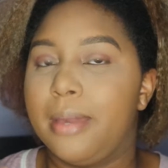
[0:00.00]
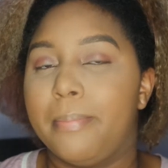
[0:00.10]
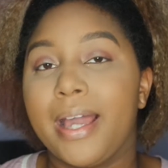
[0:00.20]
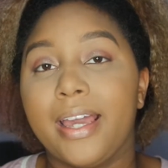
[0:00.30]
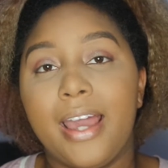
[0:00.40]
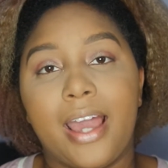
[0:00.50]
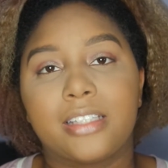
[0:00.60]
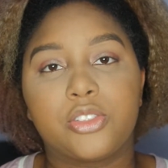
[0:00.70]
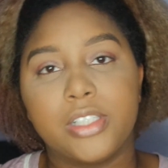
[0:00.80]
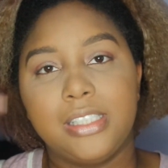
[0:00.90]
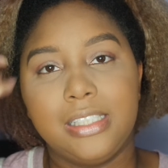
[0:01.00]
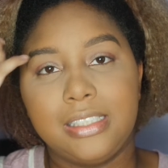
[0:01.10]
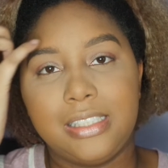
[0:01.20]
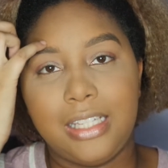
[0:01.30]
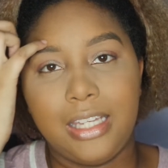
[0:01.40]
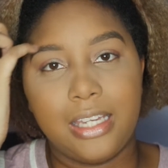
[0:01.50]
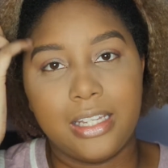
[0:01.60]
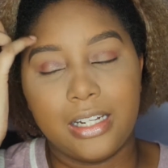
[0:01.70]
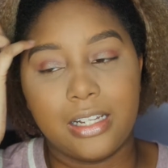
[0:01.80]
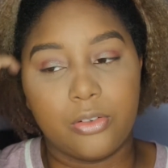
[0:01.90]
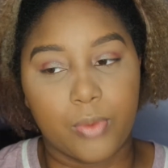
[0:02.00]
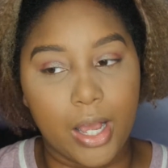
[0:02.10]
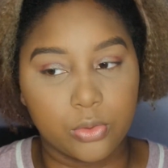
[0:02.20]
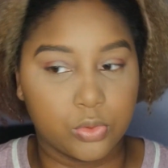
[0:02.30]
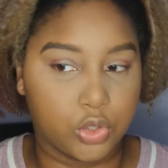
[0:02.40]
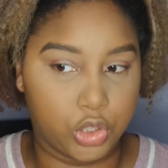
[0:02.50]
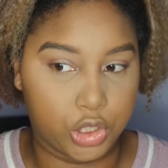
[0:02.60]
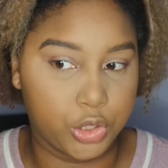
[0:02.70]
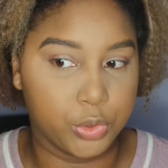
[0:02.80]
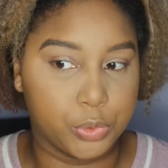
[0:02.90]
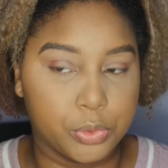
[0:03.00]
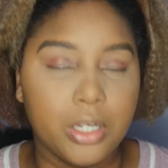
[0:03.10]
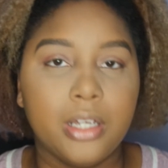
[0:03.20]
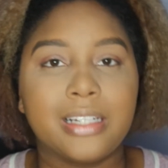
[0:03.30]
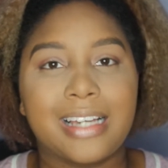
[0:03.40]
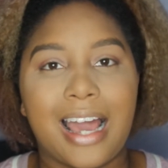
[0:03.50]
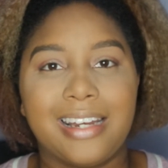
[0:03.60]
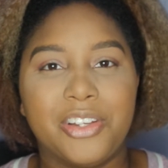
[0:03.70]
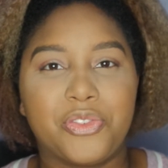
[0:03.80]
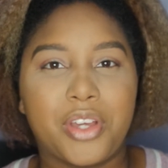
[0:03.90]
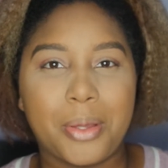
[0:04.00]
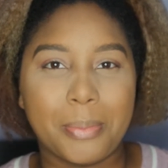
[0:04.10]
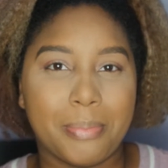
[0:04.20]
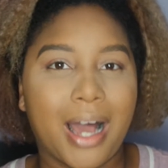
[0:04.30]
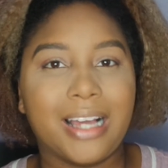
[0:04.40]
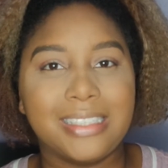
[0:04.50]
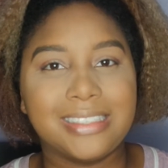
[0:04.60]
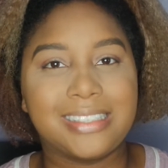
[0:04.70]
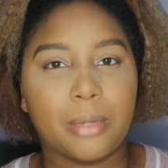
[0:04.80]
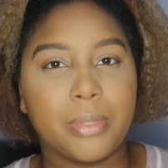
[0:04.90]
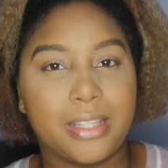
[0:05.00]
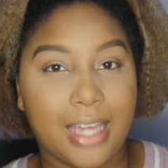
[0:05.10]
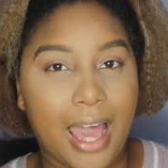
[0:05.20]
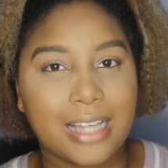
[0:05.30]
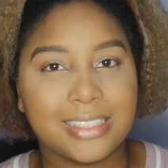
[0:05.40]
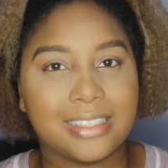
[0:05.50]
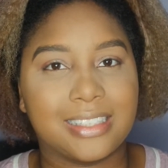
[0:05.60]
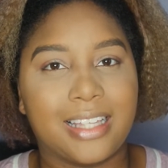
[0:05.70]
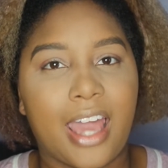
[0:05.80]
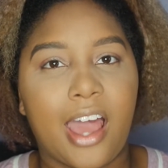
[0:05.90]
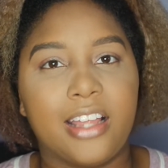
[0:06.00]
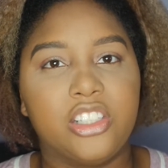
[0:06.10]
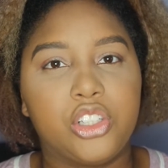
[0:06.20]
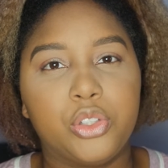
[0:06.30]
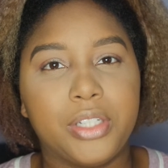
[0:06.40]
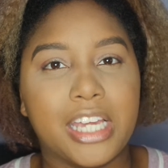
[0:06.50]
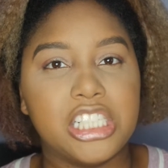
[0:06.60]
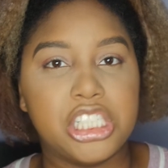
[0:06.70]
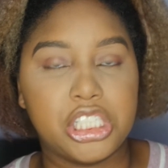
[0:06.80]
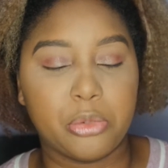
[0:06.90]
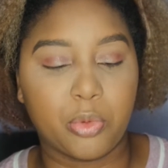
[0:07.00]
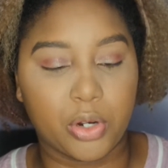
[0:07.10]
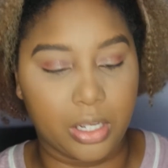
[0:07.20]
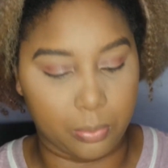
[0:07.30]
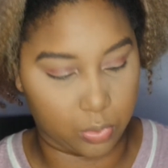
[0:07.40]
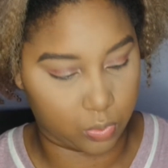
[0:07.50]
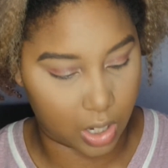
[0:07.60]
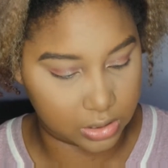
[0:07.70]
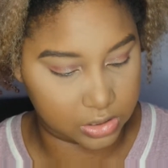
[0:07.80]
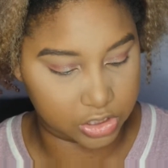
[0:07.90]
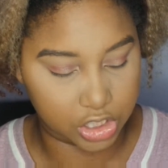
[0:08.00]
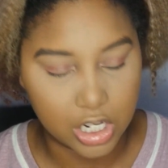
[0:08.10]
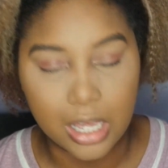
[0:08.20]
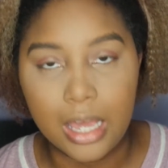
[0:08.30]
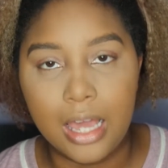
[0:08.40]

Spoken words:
The Becca x Chrissy Teigen Round 2 kind of combined some of the assets that they had, including a shimmery bronzer.